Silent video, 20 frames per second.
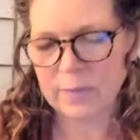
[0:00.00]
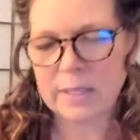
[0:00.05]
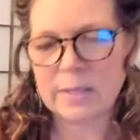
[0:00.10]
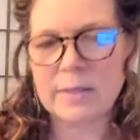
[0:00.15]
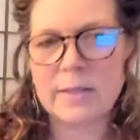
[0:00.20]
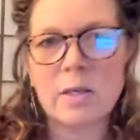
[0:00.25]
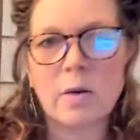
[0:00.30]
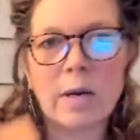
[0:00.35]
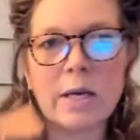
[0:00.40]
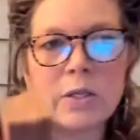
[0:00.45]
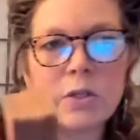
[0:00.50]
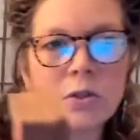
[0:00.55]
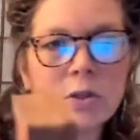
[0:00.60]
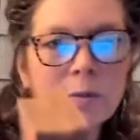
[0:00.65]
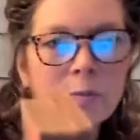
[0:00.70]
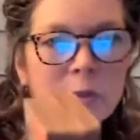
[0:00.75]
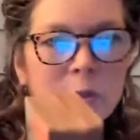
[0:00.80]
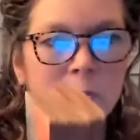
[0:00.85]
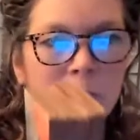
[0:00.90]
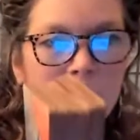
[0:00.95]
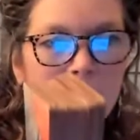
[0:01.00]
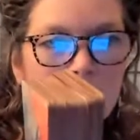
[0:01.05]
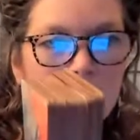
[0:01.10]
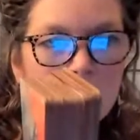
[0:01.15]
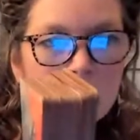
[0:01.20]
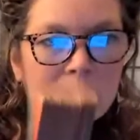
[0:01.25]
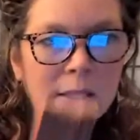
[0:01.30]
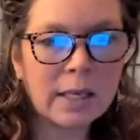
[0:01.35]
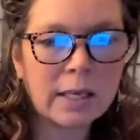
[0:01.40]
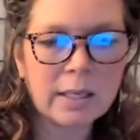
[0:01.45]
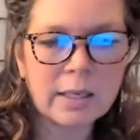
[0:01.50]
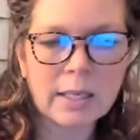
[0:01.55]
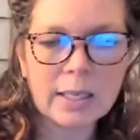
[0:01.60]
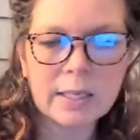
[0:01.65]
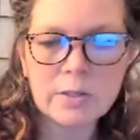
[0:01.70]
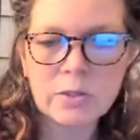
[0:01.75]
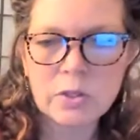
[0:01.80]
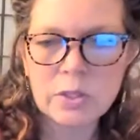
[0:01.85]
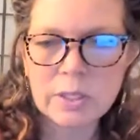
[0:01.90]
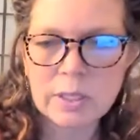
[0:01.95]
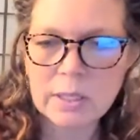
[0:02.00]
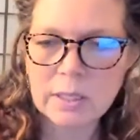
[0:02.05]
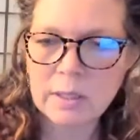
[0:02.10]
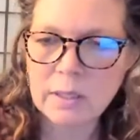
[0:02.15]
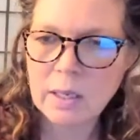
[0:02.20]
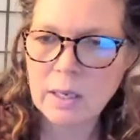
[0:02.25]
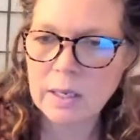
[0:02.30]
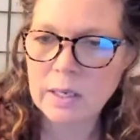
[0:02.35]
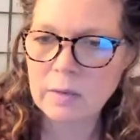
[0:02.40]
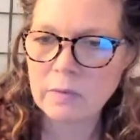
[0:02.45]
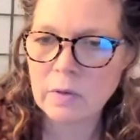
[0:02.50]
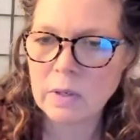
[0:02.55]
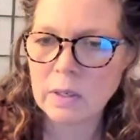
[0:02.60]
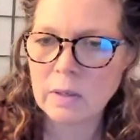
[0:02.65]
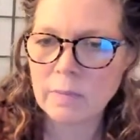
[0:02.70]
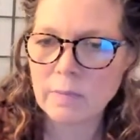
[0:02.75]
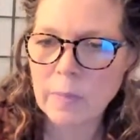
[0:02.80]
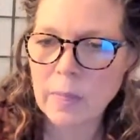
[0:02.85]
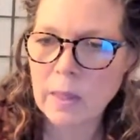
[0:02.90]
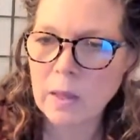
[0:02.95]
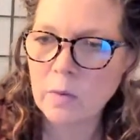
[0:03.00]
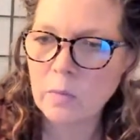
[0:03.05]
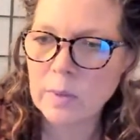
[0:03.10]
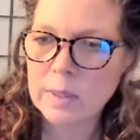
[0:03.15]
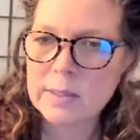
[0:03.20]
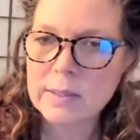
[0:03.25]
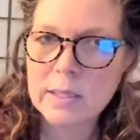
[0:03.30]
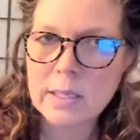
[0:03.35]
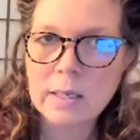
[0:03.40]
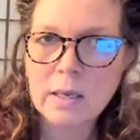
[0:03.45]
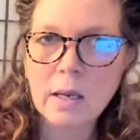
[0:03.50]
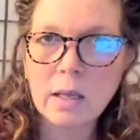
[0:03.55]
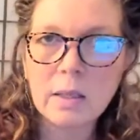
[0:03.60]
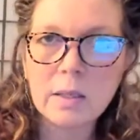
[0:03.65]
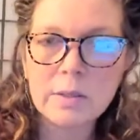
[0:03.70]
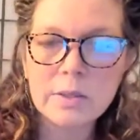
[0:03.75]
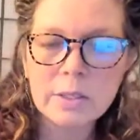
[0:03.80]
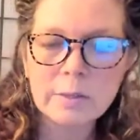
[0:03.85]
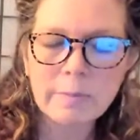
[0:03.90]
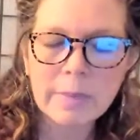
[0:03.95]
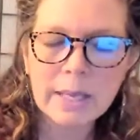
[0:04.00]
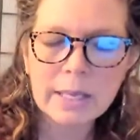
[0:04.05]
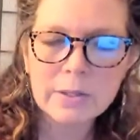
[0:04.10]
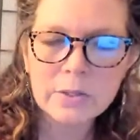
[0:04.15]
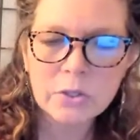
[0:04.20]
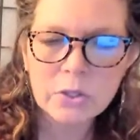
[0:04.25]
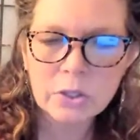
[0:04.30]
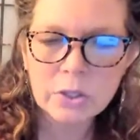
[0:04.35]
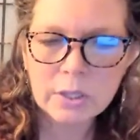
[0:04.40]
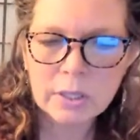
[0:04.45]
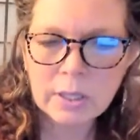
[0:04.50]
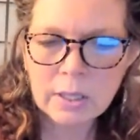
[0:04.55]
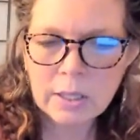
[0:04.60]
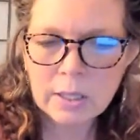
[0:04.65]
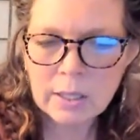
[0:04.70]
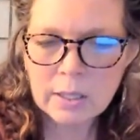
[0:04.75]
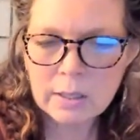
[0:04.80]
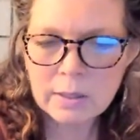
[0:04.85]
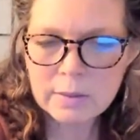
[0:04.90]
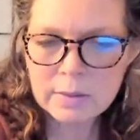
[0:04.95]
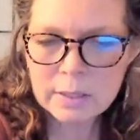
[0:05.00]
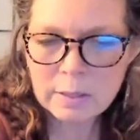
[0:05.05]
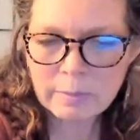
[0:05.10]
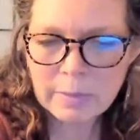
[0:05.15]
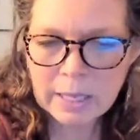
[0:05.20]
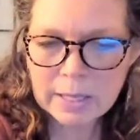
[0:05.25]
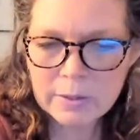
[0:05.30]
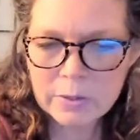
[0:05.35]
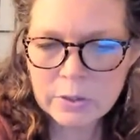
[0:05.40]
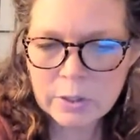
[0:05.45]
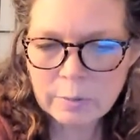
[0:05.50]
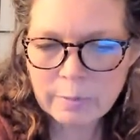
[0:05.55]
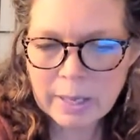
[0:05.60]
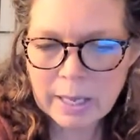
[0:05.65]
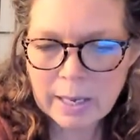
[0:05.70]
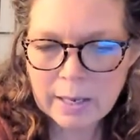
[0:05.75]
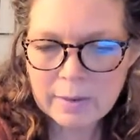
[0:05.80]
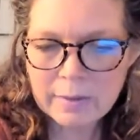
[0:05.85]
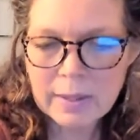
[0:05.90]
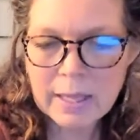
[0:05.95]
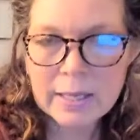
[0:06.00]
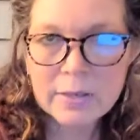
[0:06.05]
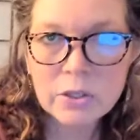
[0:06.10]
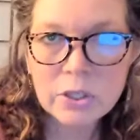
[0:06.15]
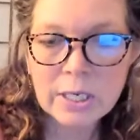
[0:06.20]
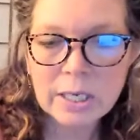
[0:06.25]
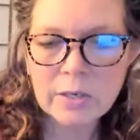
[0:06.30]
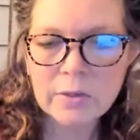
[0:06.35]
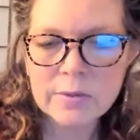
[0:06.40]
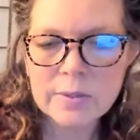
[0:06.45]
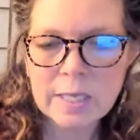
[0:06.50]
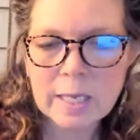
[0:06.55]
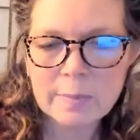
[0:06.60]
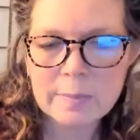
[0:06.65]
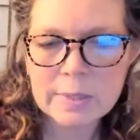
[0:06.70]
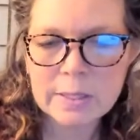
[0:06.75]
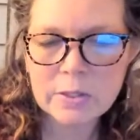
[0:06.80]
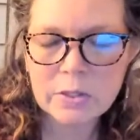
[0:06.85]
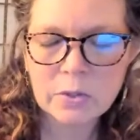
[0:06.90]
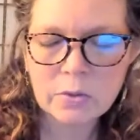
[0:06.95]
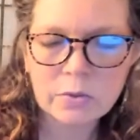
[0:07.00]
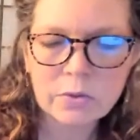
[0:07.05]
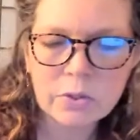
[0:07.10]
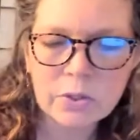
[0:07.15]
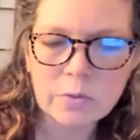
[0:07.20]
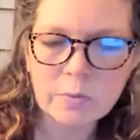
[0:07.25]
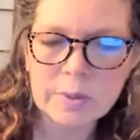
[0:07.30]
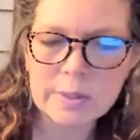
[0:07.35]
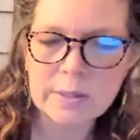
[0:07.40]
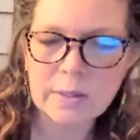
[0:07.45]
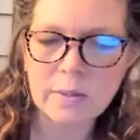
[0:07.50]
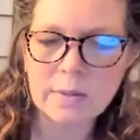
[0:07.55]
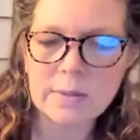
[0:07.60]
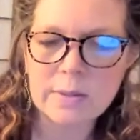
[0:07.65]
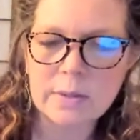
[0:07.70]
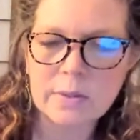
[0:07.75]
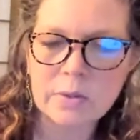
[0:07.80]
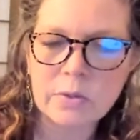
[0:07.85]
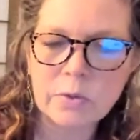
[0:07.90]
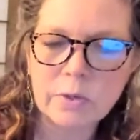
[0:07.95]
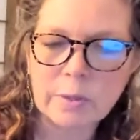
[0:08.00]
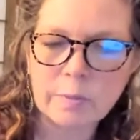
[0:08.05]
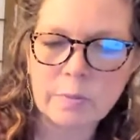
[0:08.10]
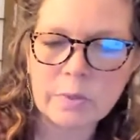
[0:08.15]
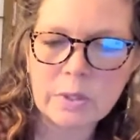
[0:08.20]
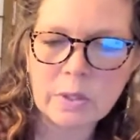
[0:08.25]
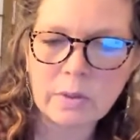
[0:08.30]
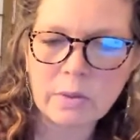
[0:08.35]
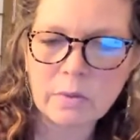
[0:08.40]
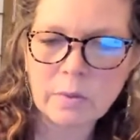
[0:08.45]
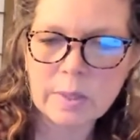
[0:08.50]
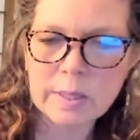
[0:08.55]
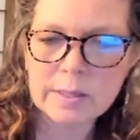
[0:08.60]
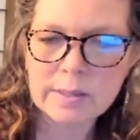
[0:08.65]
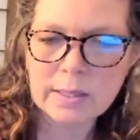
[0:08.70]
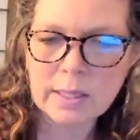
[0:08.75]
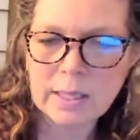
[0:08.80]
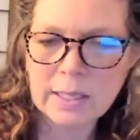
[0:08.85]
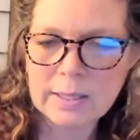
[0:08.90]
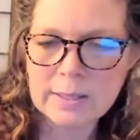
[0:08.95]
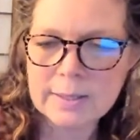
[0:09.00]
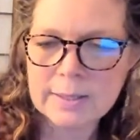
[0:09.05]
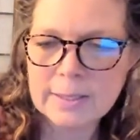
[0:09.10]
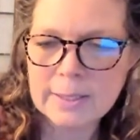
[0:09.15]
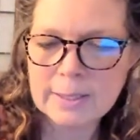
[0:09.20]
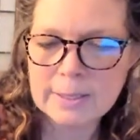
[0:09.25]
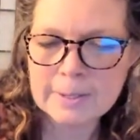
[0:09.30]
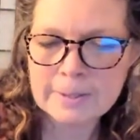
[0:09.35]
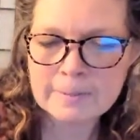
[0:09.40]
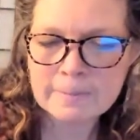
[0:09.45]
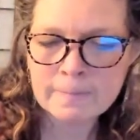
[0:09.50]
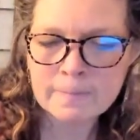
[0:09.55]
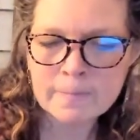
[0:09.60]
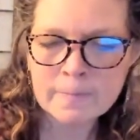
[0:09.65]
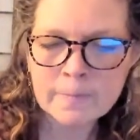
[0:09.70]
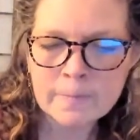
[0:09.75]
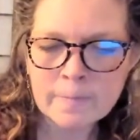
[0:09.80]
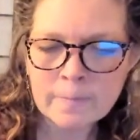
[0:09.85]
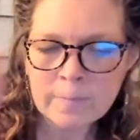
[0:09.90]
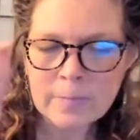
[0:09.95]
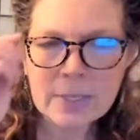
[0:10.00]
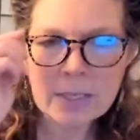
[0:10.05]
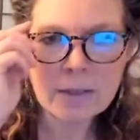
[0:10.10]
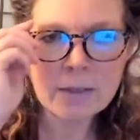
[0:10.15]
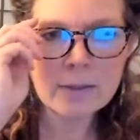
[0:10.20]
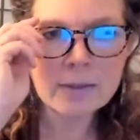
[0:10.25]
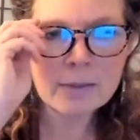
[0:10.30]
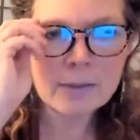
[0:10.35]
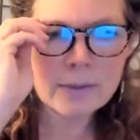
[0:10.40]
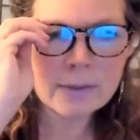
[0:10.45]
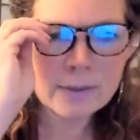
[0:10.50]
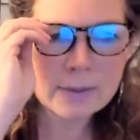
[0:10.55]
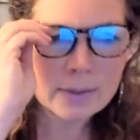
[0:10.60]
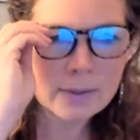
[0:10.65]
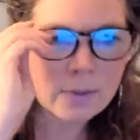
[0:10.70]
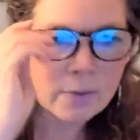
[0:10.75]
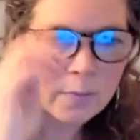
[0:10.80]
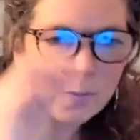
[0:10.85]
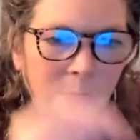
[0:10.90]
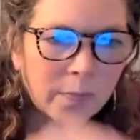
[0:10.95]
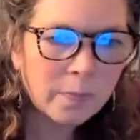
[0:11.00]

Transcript: and so I trimmed mine and edged it in kind of a rusty color to match the back. That Shadowscapes I showed you was also trimmed on 3 sides. So